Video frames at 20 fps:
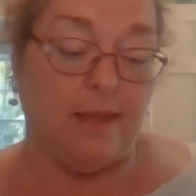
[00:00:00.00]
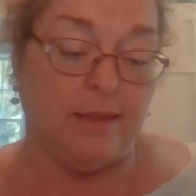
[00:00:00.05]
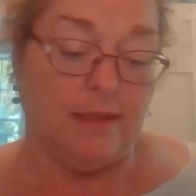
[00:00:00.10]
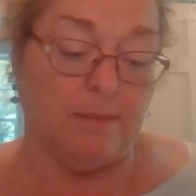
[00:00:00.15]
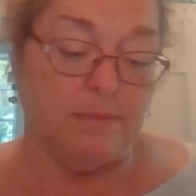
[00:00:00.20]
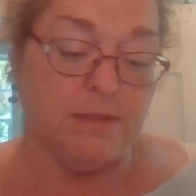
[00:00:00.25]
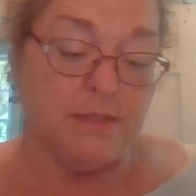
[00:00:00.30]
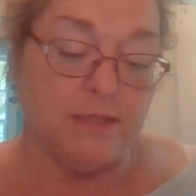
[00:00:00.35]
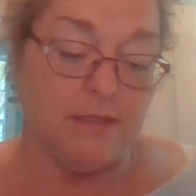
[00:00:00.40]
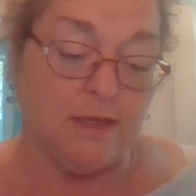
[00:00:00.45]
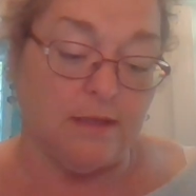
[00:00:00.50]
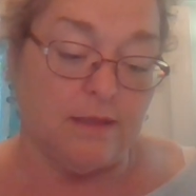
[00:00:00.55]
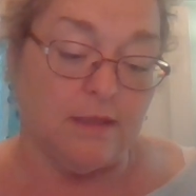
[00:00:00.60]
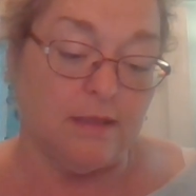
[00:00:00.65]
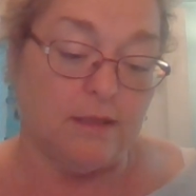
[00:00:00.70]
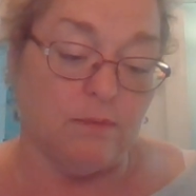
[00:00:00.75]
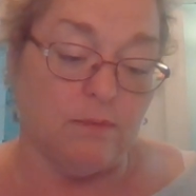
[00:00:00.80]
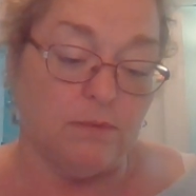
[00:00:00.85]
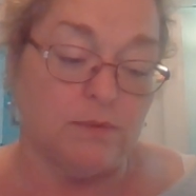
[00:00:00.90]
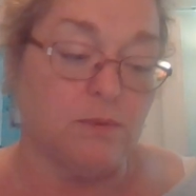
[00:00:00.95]
and let me see. I
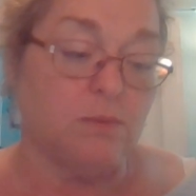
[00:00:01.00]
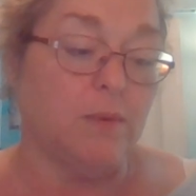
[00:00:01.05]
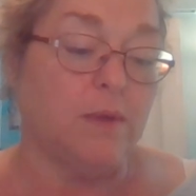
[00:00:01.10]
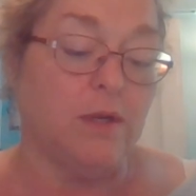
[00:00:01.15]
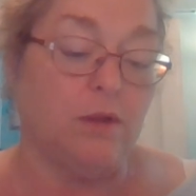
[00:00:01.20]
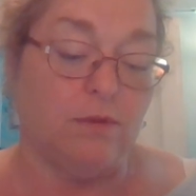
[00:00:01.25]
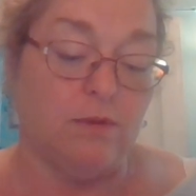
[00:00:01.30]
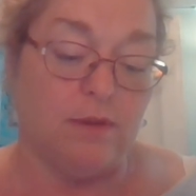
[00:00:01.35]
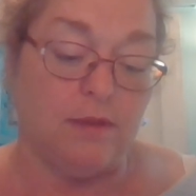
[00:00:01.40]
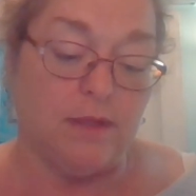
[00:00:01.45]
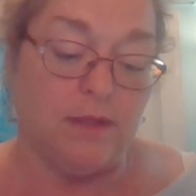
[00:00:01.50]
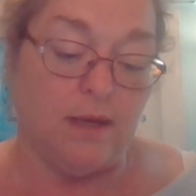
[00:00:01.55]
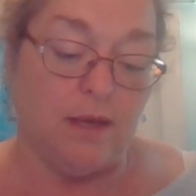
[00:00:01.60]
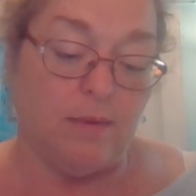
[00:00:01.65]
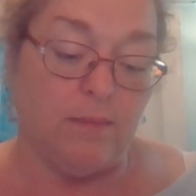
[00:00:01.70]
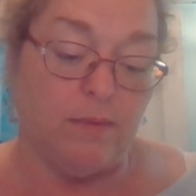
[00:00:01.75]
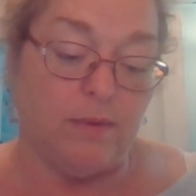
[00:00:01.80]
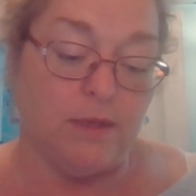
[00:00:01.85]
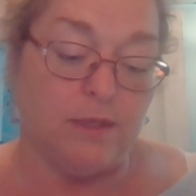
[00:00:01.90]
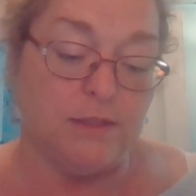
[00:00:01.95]
think there was one other thing
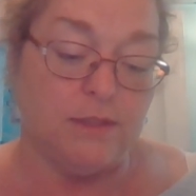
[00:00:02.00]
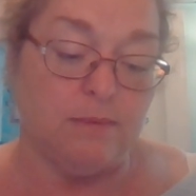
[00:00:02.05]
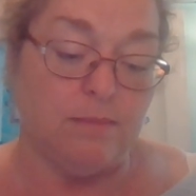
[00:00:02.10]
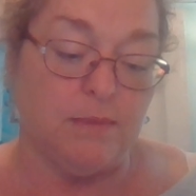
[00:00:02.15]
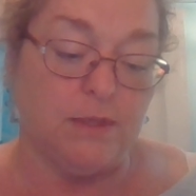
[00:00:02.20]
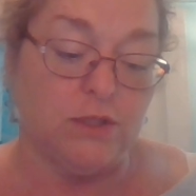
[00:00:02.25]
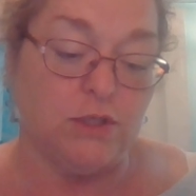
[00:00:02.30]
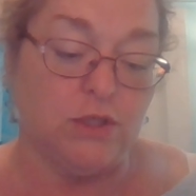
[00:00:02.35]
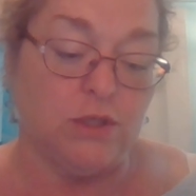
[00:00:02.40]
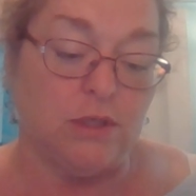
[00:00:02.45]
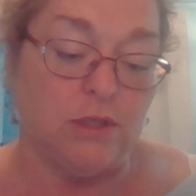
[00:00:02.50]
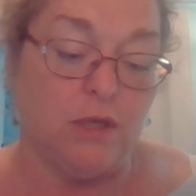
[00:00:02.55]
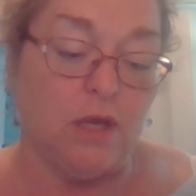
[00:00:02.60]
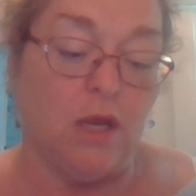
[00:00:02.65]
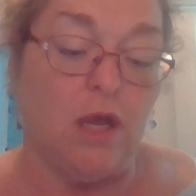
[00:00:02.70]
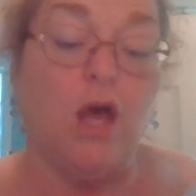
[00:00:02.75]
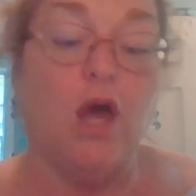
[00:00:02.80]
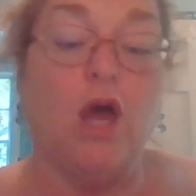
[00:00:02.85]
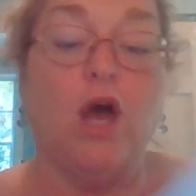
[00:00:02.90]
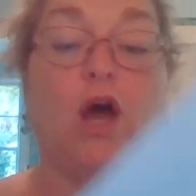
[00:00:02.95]
I wanted to mention.
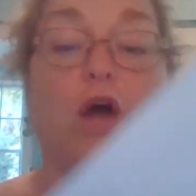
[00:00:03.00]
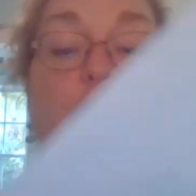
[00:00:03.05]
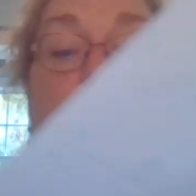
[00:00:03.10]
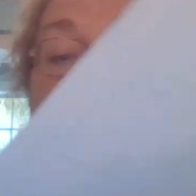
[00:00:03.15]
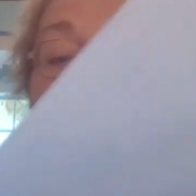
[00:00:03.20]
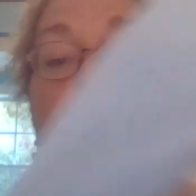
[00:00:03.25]
The